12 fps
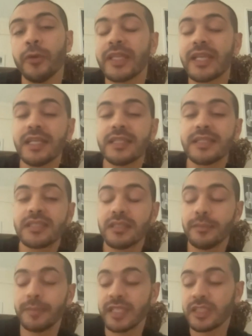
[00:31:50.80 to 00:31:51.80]
Podcast
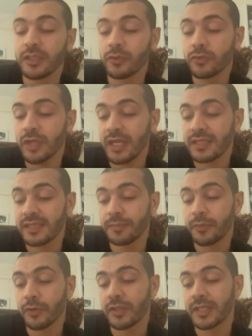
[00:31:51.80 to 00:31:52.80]
Meshe Rujula is a
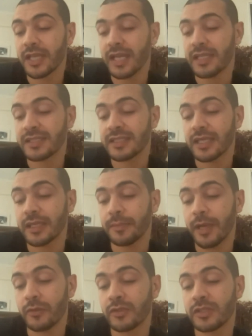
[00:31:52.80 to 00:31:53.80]
podcast
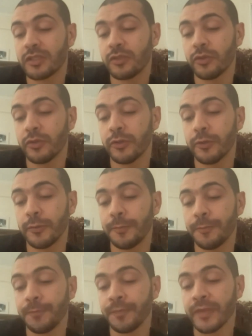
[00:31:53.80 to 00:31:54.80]
about
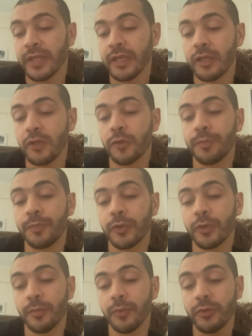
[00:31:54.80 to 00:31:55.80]
the
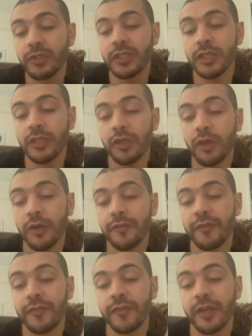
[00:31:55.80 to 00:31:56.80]
promotion
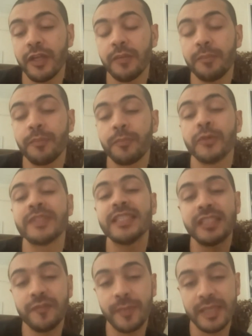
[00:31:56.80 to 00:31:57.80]
of
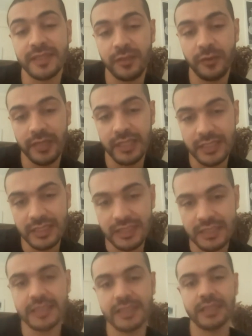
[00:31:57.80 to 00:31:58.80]
positive
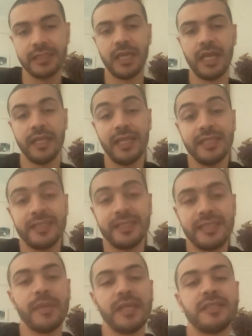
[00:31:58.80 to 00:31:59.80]
masculinities, and I
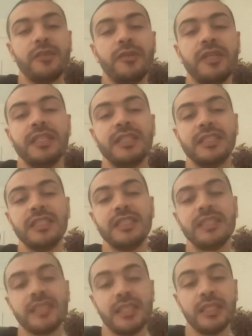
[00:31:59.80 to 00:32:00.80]
say
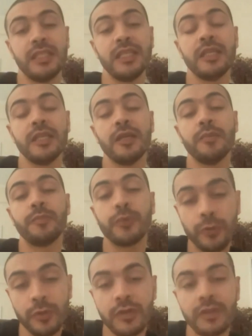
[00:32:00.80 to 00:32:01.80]
masculinities in
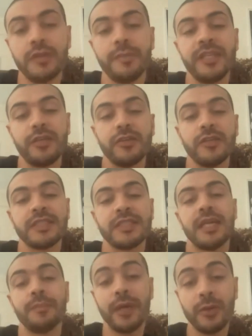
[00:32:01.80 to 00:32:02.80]
plural, because
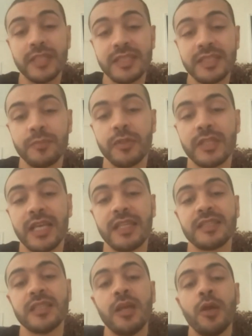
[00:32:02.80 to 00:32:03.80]
about this
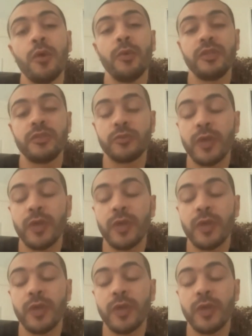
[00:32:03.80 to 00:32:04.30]
podcast we